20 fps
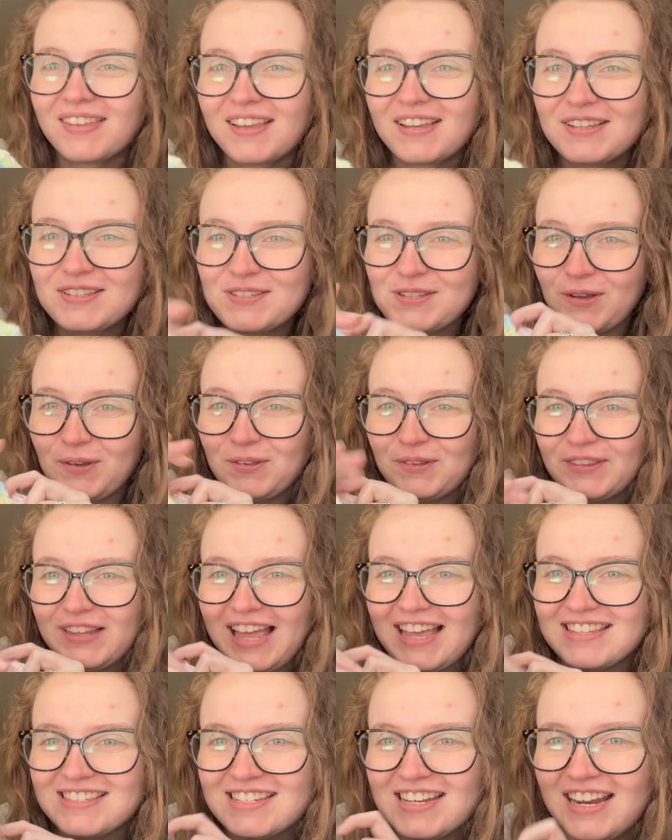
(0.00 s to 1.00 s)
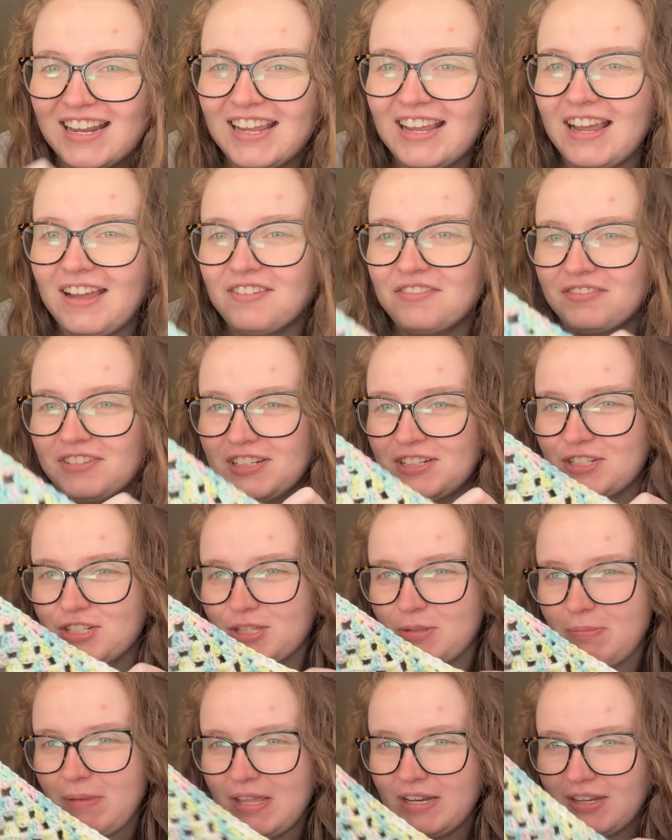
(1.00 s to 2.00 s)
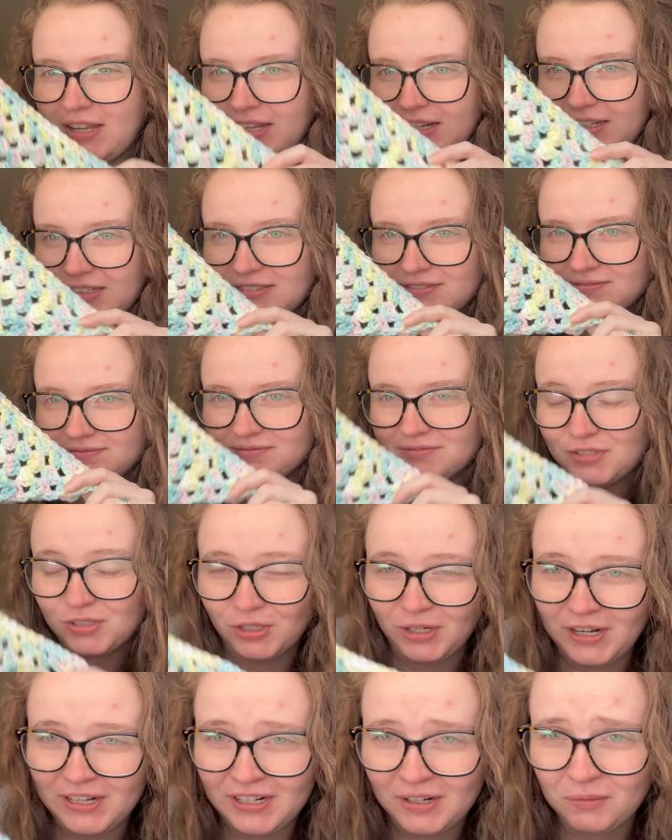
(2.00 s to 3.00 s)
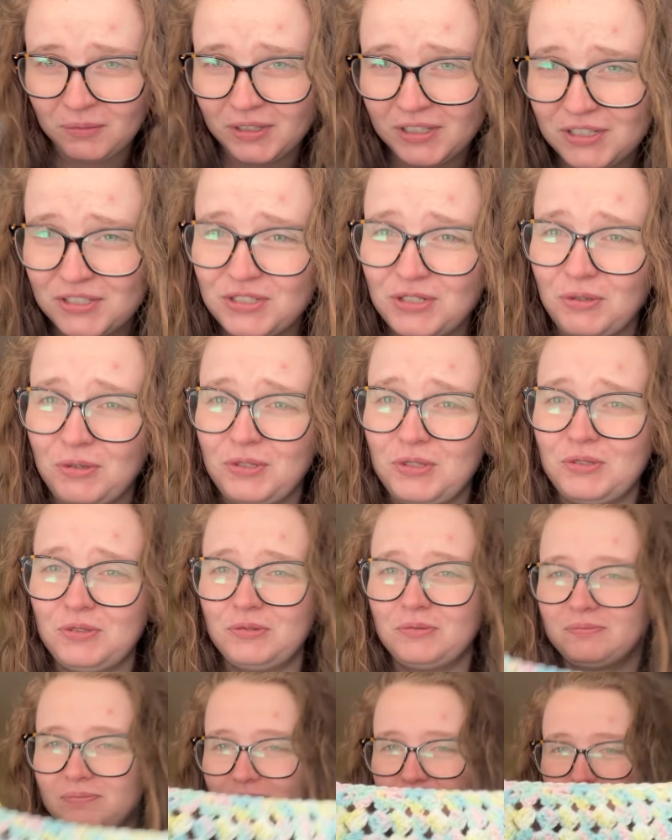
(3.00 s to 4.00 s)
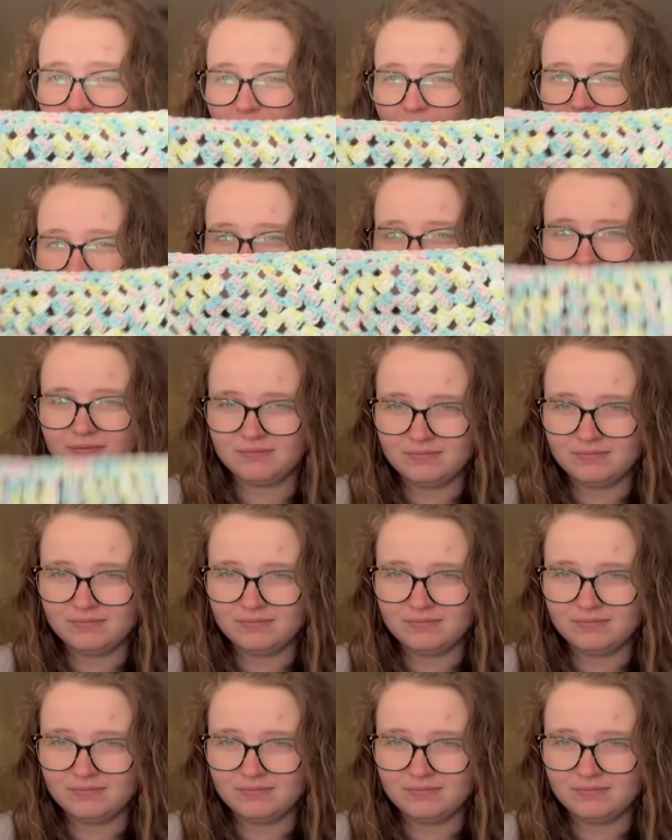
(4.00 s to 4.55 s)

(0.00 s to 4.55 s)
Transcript: So last night I finished the bandana. Sorry I didn't really show you, but